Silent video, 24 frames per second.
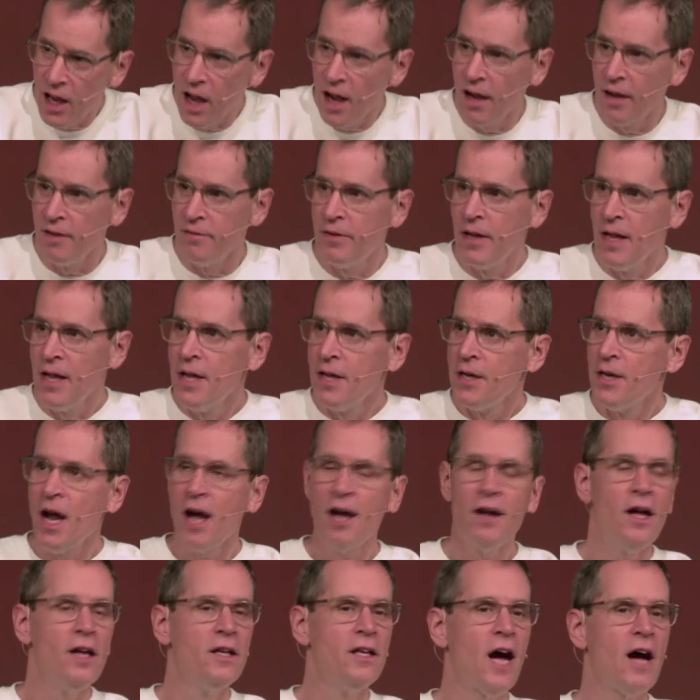love,
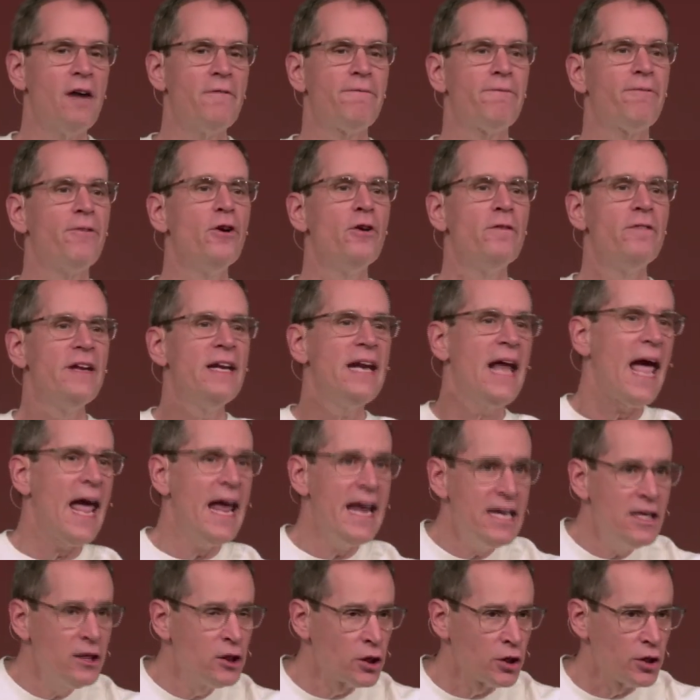not, not fervent
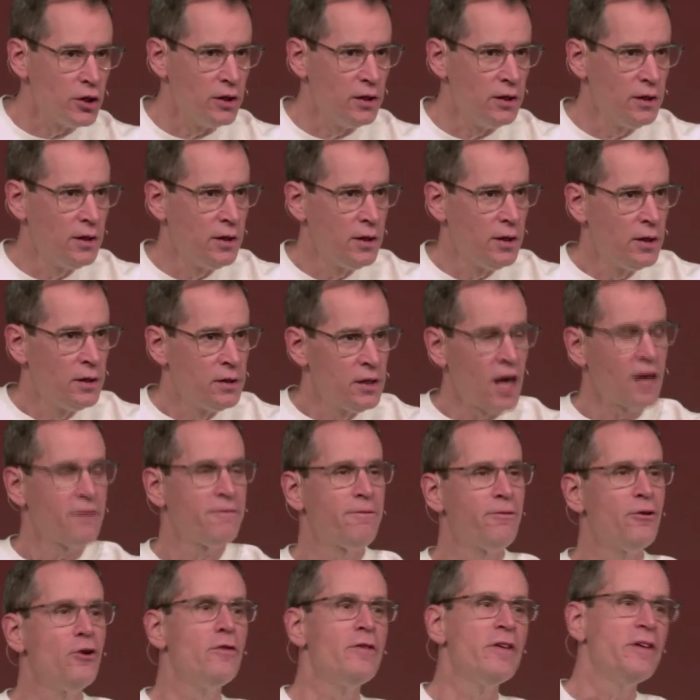anger, not
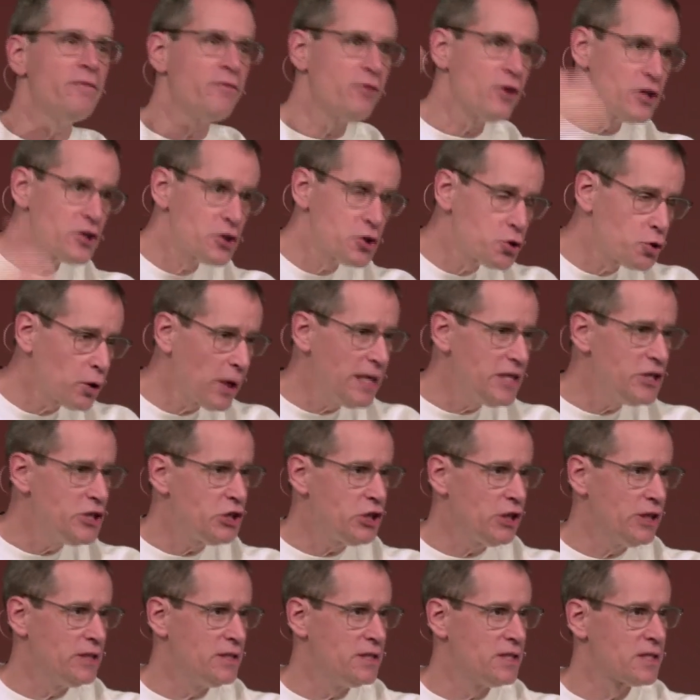fervent
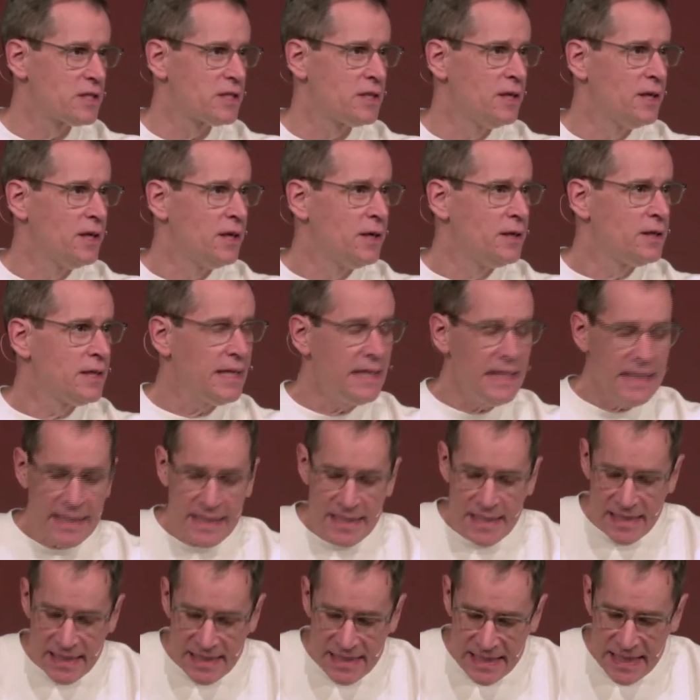frustrations. They need
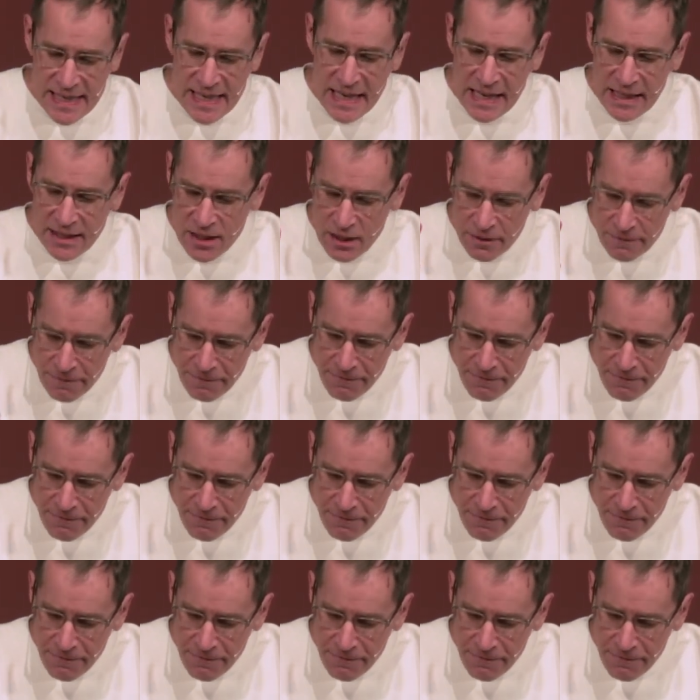to see and to